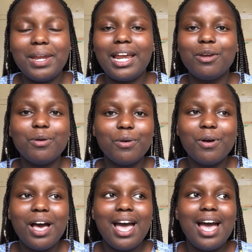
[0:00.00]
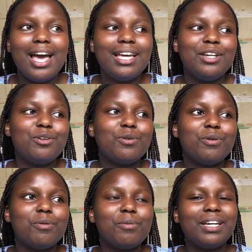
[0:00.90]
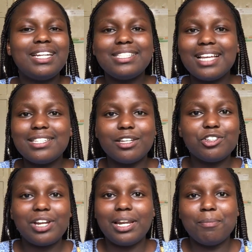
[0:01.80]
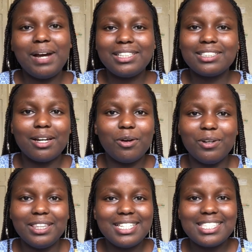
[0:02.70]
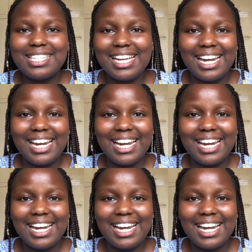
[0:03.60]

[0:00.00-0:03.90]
And I know you know, Christians are usually bashed on this thing,